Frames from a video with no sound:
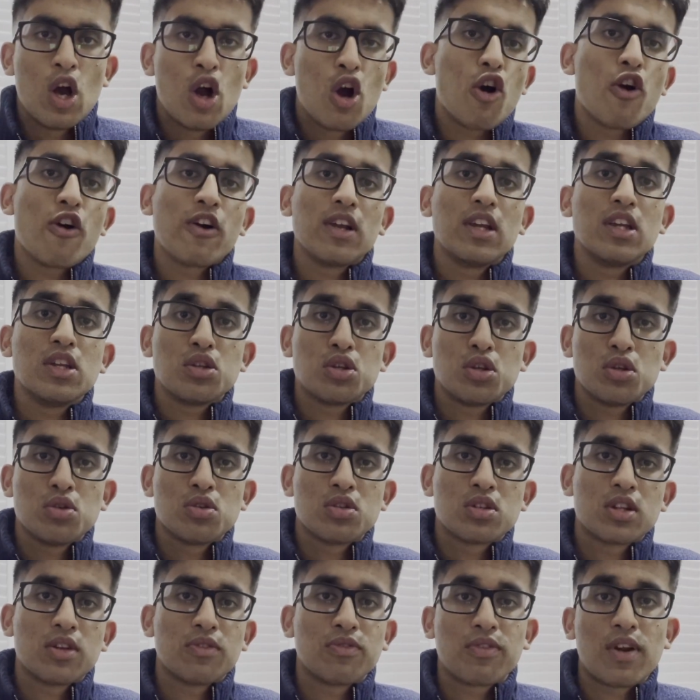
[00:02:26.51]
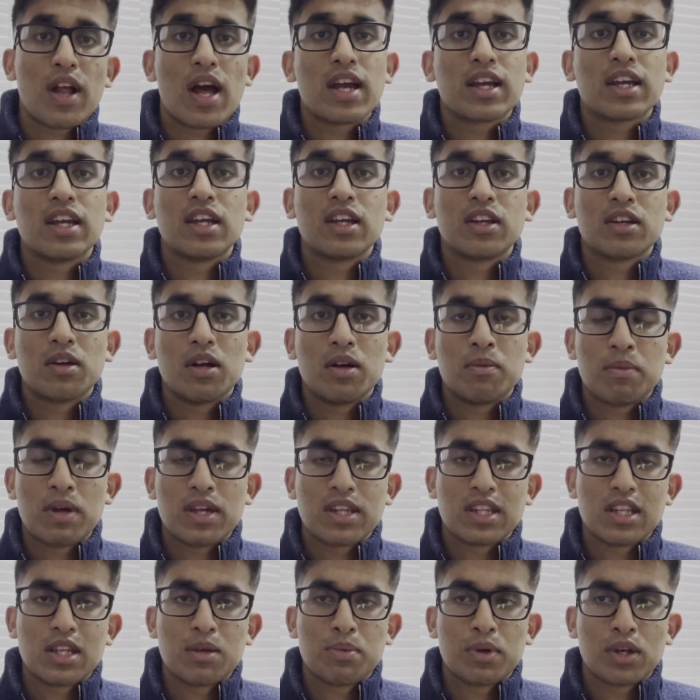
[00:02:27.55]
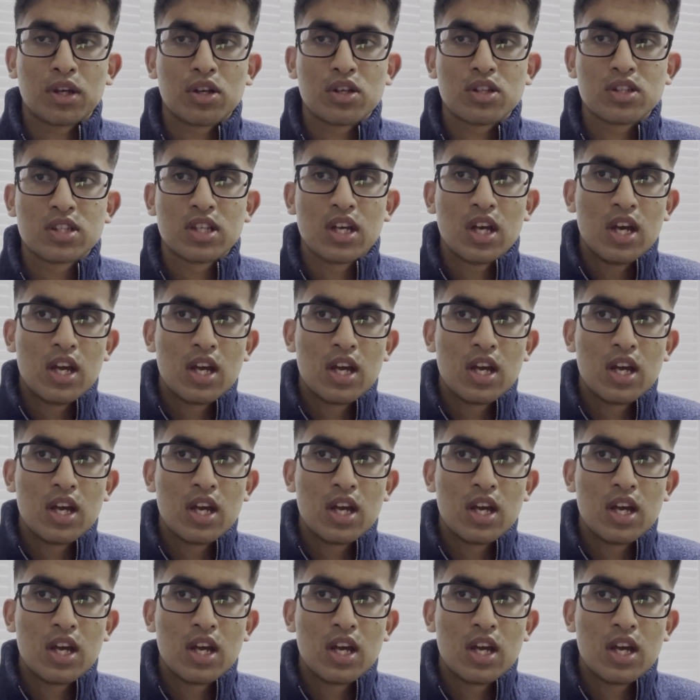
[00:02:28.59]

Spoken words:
or at least use the flagging method, because